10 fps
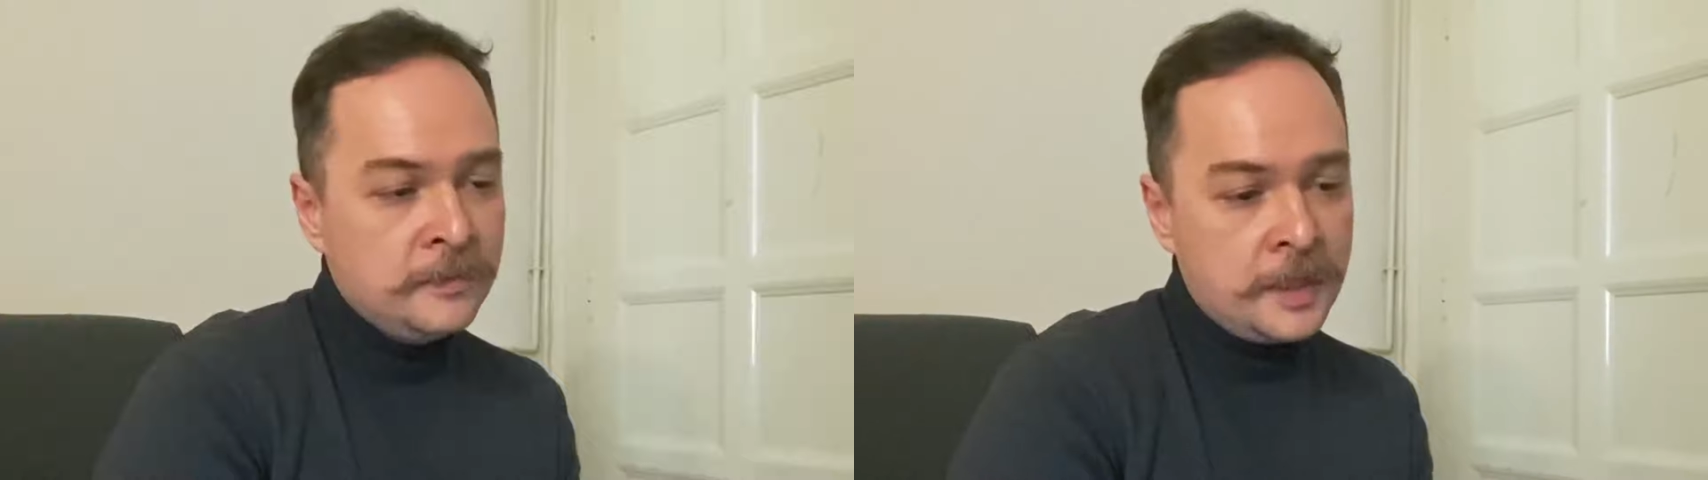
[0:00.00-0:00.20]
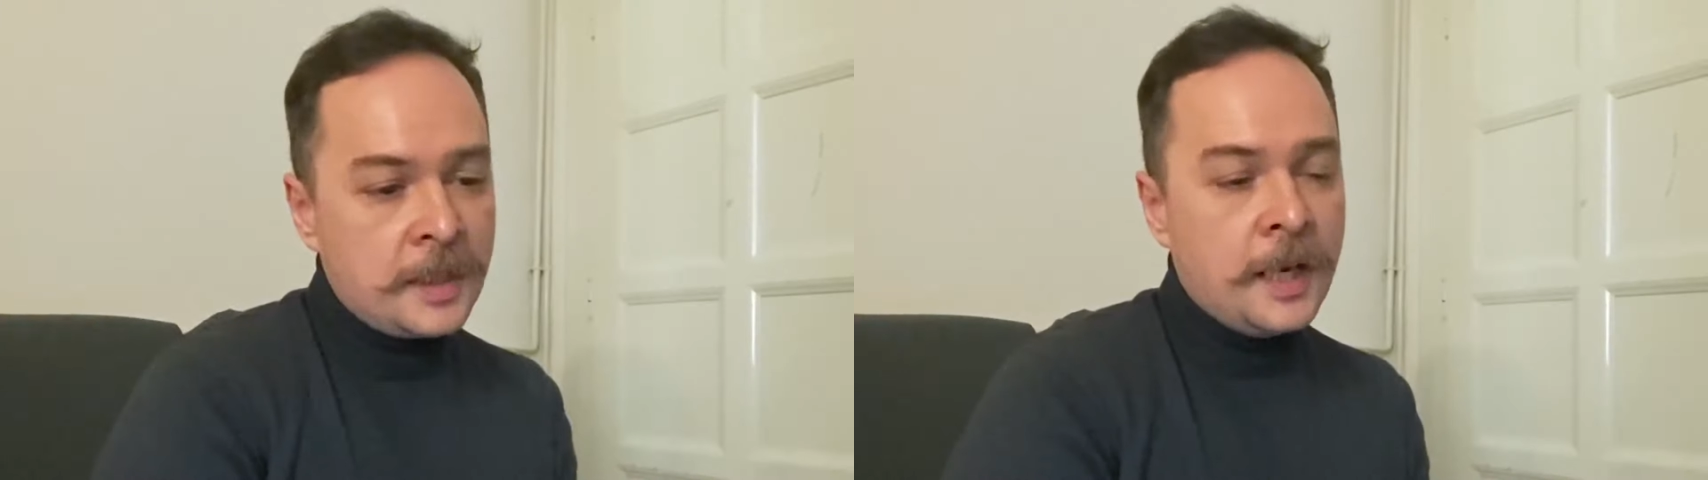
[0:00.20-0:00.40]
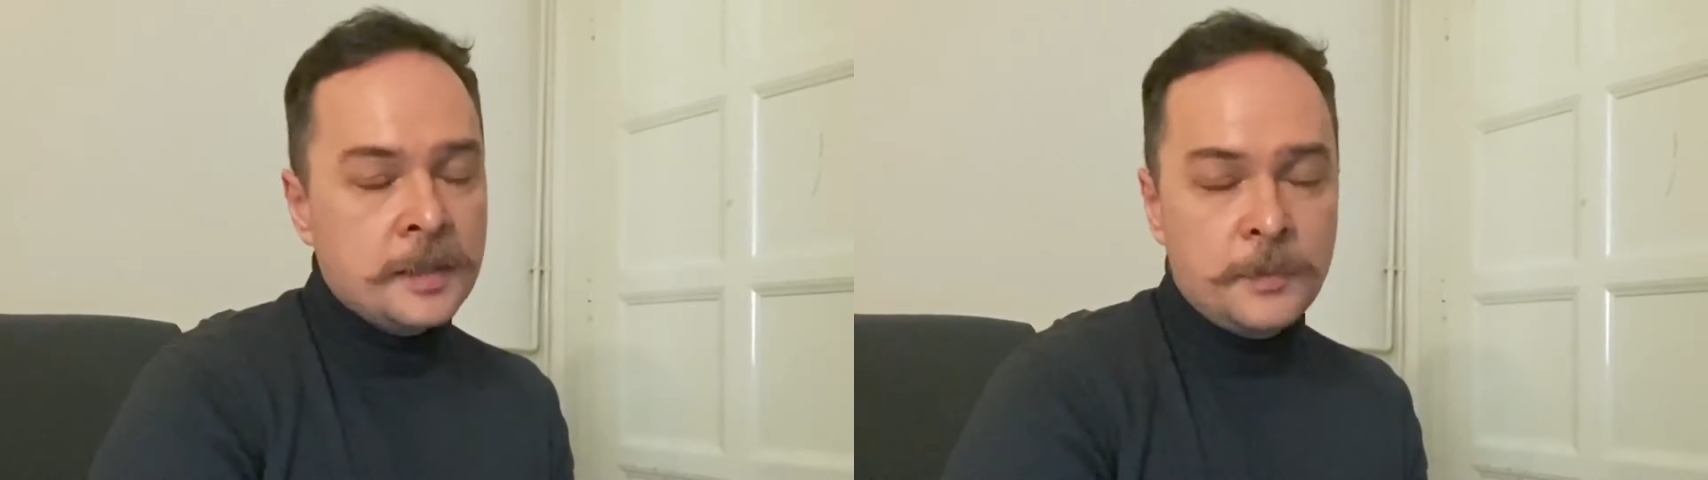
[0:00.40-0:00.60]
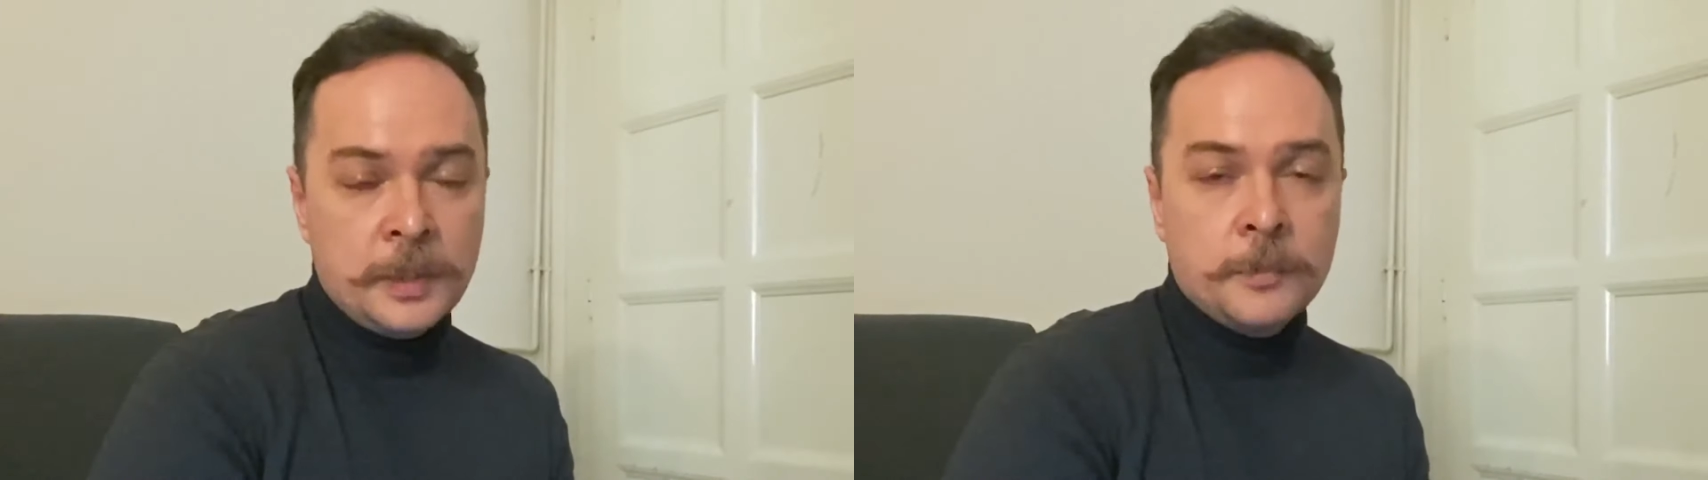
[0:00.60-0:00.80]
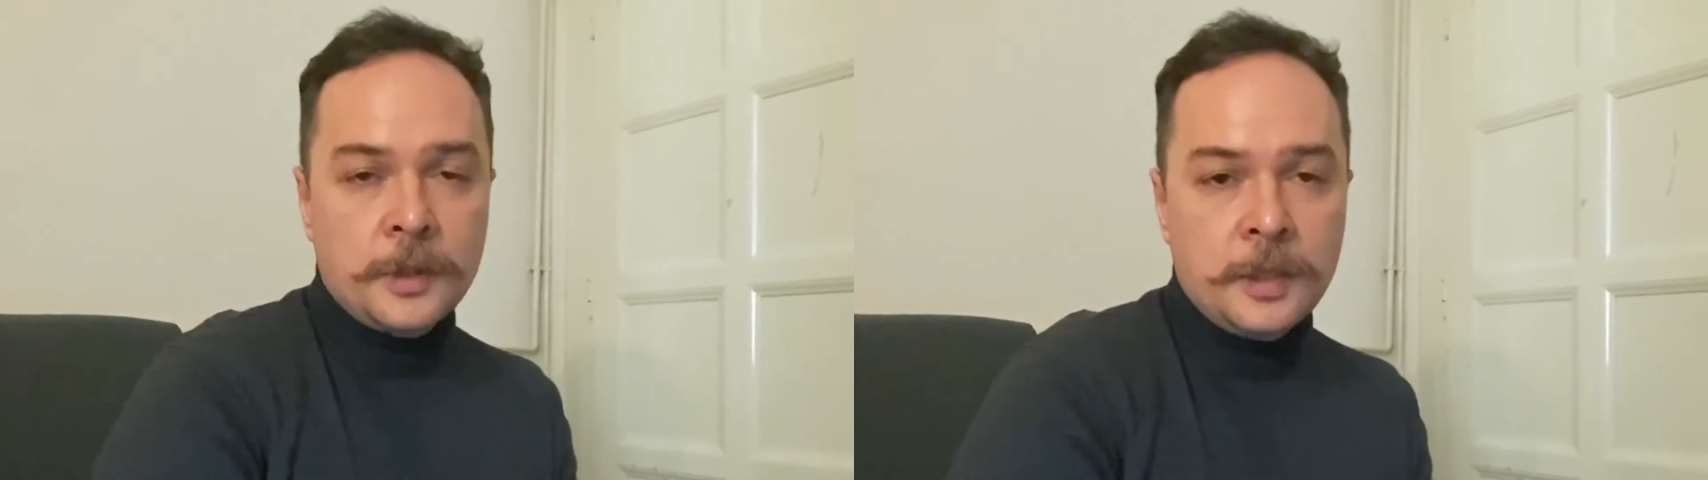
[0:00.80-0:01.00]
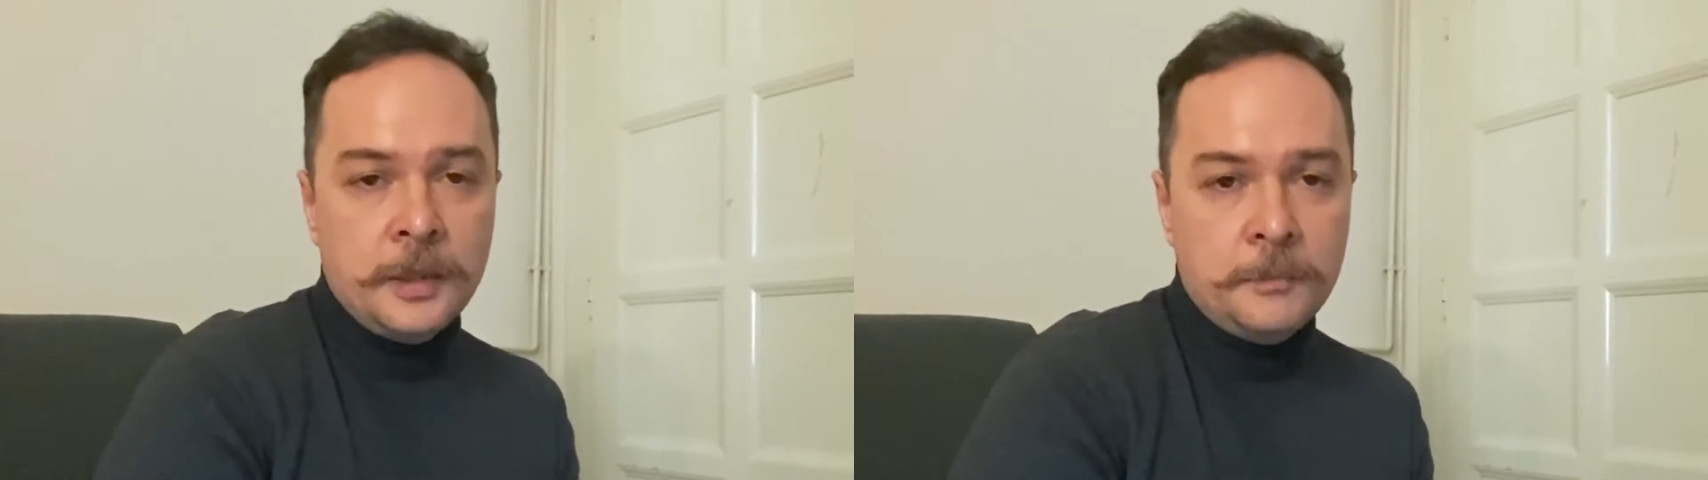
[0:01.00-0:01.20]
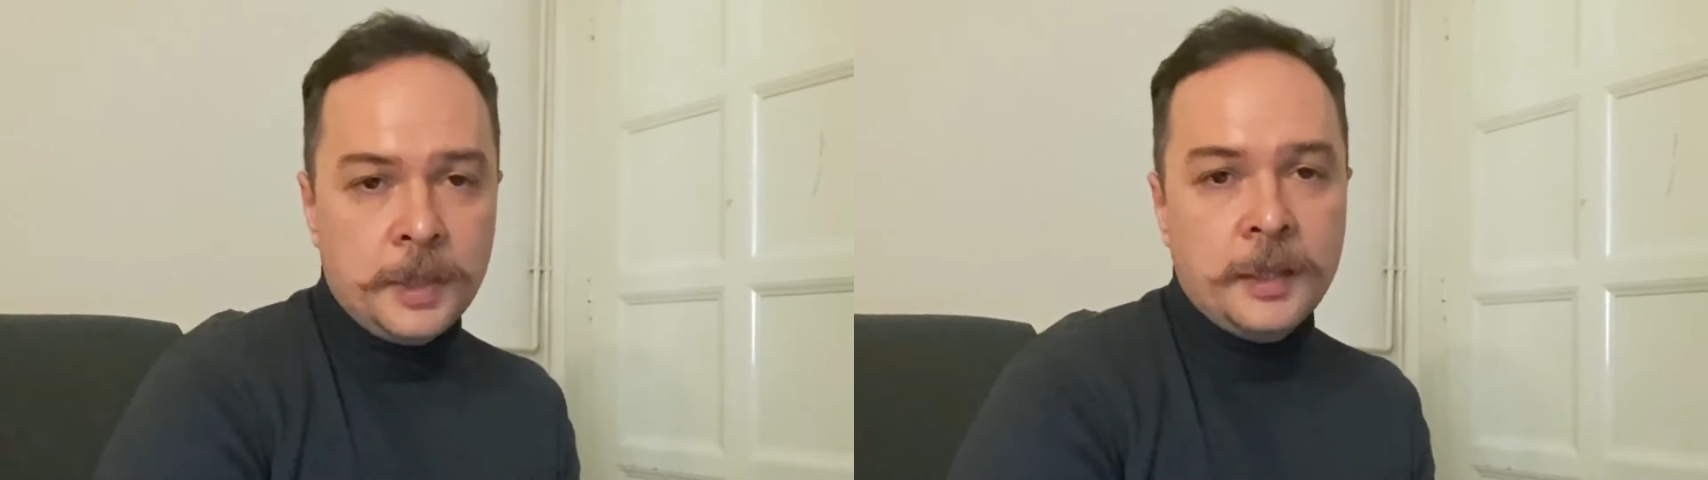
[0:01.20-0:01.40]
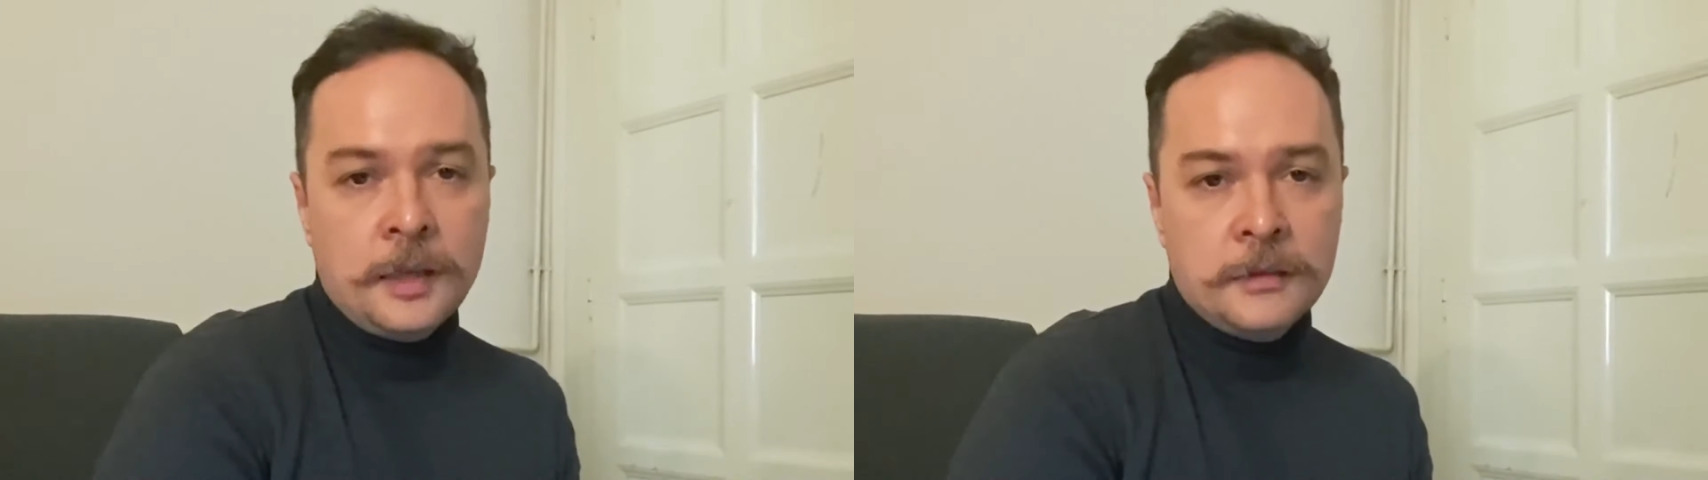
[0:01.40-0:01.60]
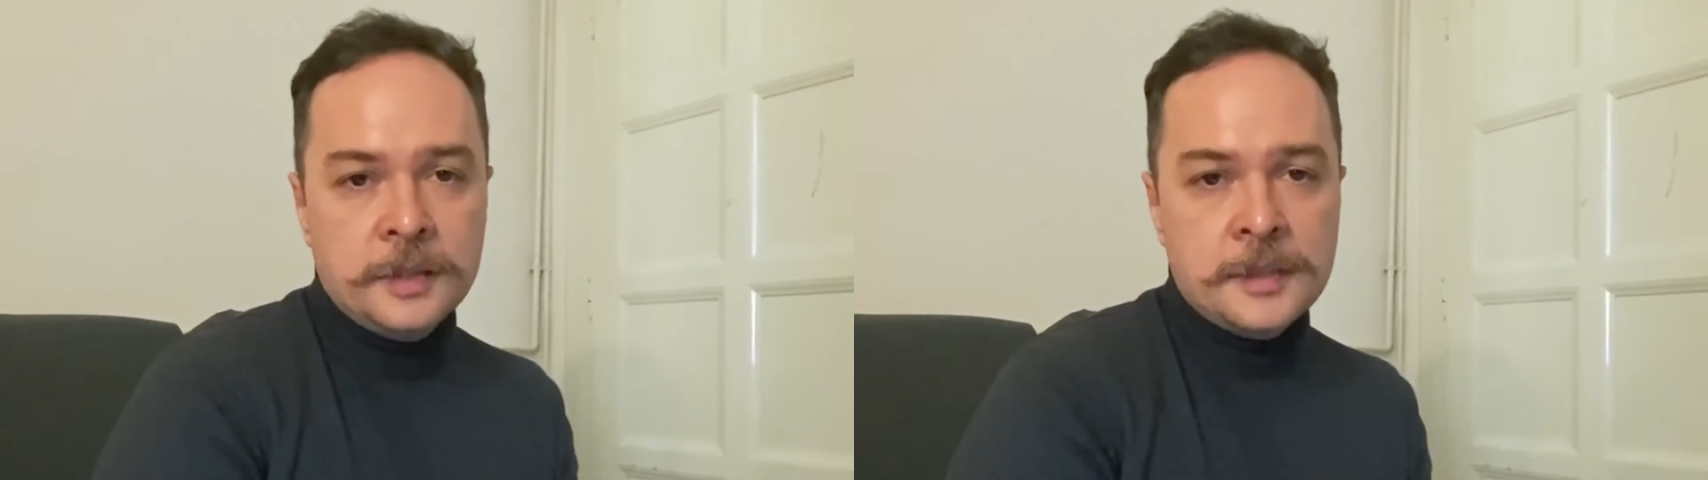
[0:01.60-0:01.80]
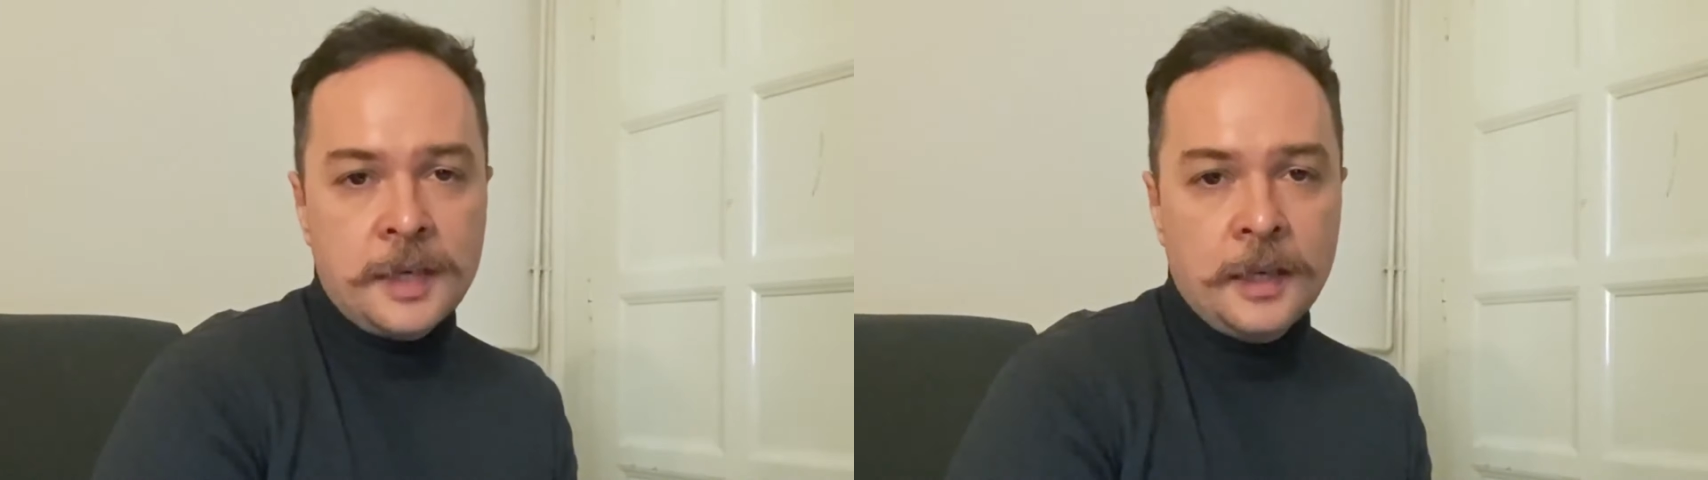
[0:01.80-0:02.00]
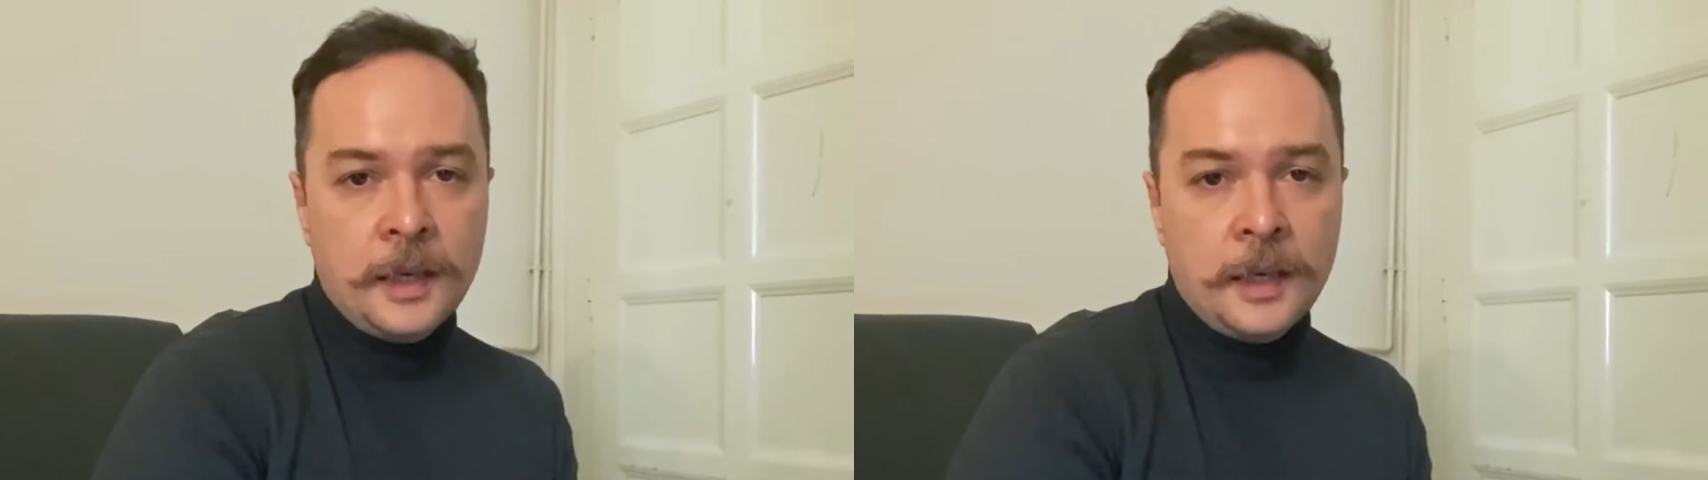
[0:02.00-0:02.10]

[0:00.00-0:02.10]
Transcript: designs built by our design